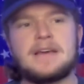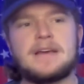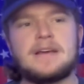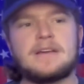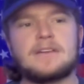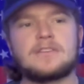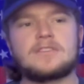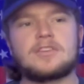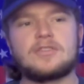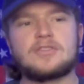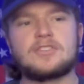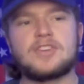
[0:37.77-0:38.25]

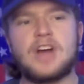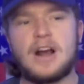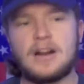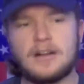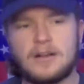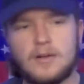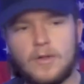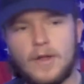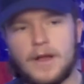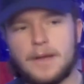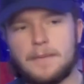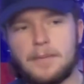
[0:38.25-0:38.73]
So John
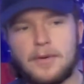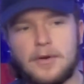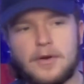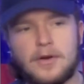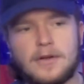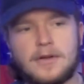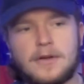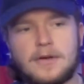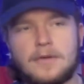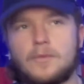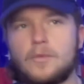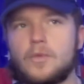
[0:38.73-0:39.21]

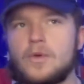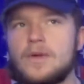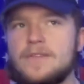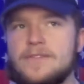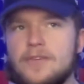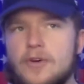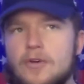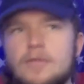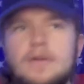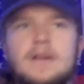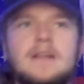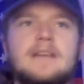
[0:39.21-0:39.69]
Klingberg, we've
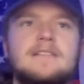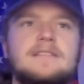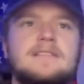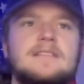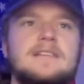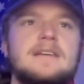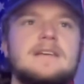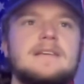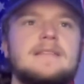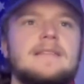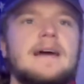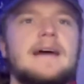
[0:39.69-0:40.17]
already
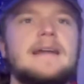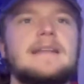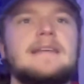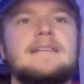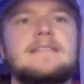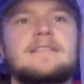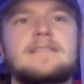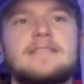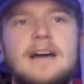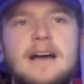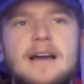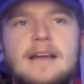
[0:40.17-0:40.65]
seen that he
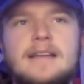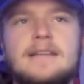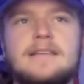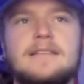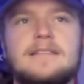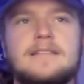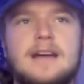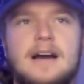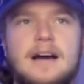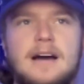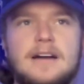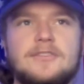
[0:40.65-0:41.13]
signed his
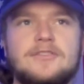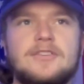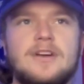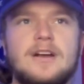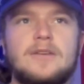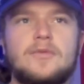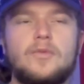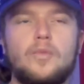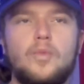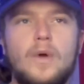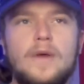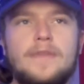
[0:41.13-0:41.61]

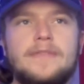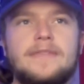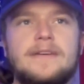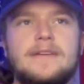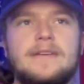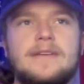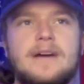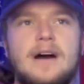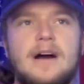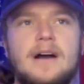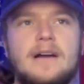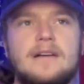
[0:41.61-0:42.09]
contract with the
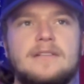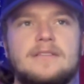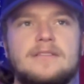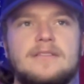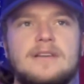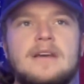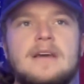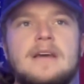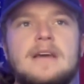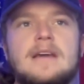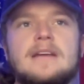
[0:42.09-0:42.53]
Ducks.